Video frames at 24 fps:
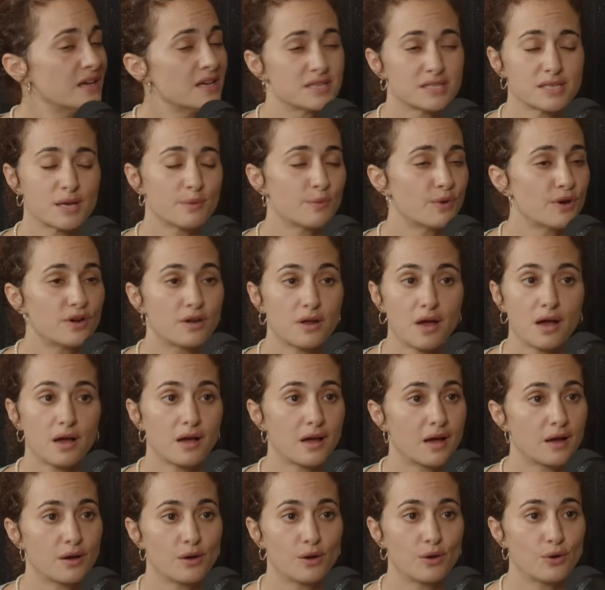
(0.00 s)
Some are not
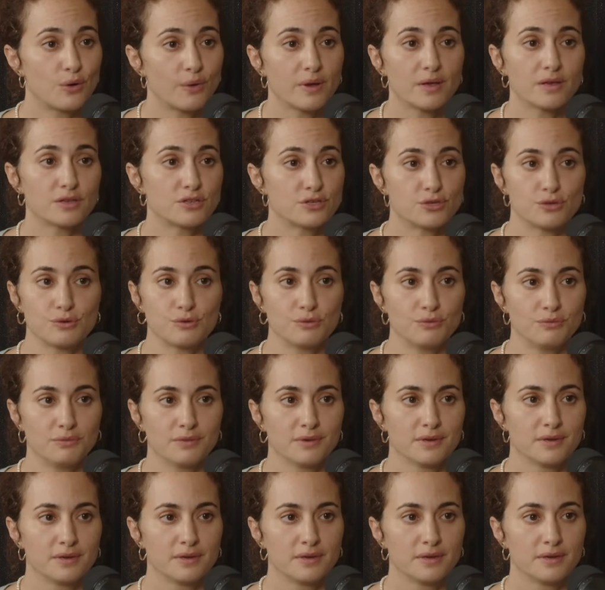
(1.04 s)
going to.
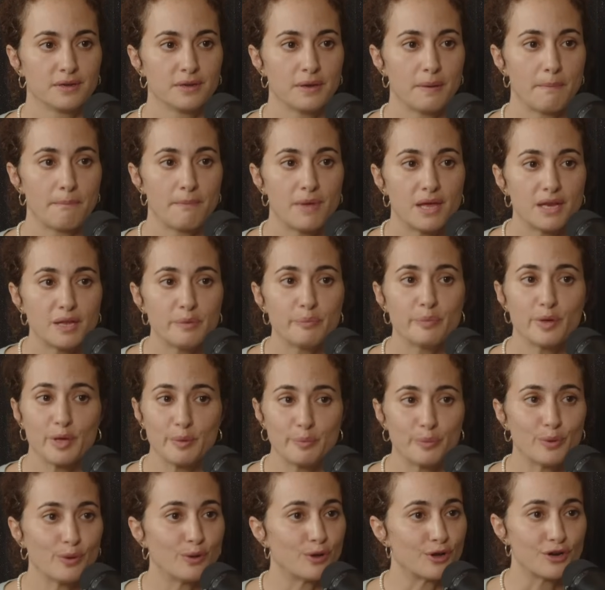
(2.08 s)
Many
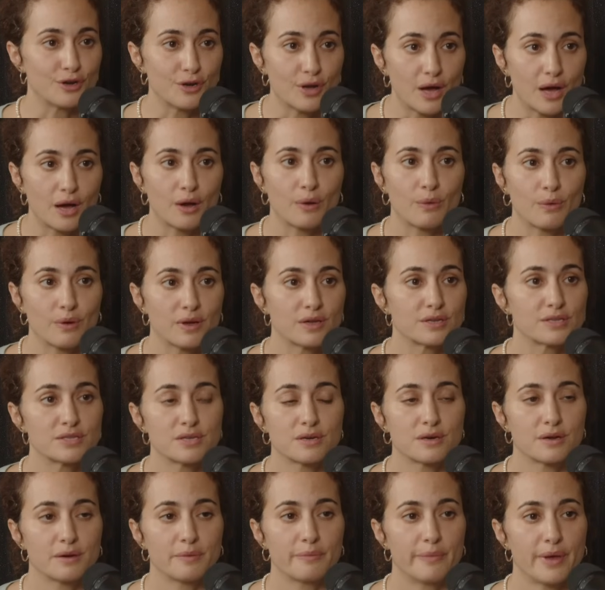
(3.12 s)
people are not going to
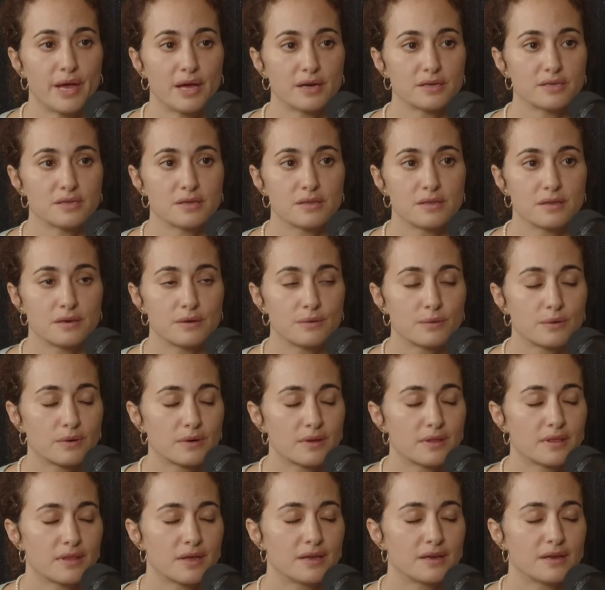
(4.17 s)
come back to the
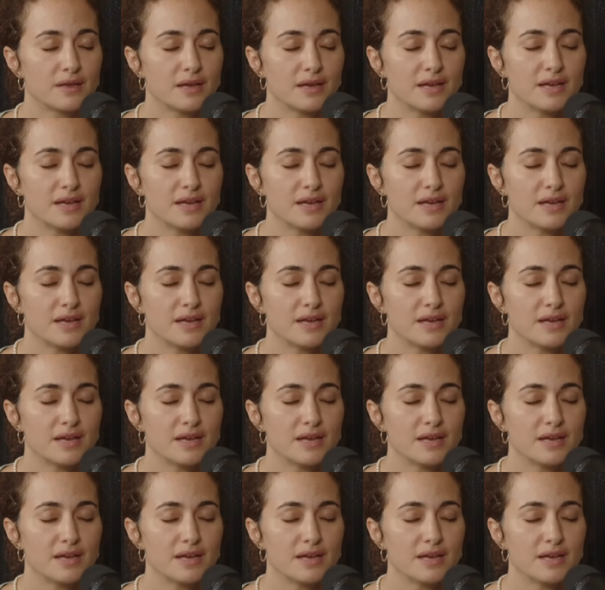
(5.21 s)
north, and